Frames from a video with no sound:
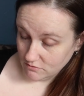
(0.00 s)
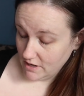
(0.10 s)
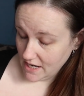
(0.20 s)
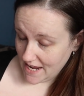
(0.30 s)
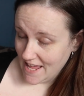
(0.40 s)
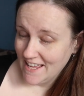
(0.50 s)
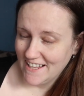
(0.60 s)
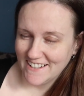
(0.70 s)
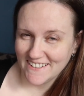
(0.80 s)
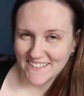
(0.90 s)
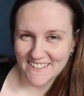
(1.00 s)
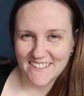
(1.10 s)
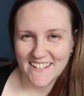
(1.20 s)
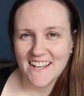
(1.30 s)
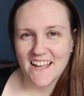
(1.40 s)
Really? I
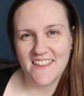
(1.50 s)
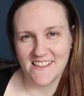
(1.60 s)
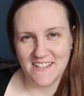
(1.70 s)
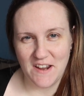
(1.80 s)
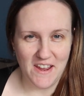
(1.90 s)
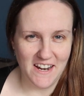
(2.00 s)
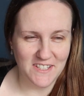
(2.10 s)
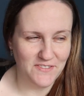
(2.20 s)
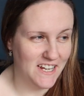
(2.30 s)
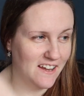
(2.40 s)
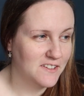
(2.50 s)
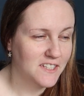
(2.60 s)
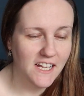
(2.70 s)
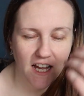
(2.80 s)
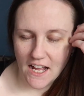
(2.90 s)
think it's going to be a nice video.
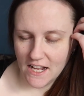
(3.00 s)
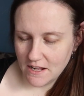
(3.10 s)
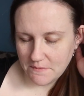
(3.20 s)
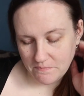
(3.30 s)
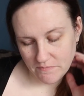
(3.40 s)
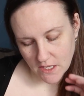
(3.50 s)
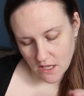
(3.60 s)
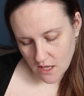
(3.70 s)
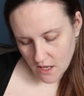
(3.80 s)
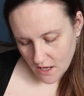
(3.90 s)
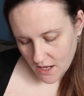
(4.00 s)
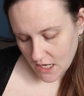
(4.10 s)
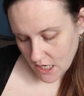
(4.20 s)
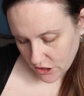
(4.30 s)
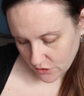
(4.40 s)

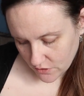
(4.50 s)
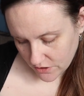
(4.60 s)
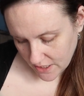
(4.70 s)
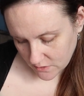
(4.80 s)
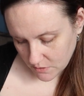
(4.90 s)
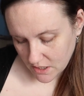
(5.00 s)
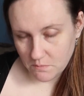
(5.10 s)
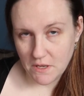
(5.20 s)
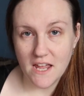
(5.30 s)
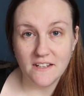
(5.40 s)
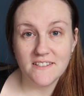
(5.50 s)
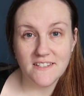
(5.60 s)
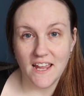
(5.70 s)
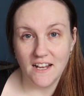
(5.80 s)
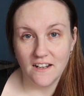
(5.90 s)
I thought things were going to be
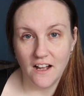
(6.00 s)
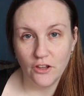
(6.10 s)
insane.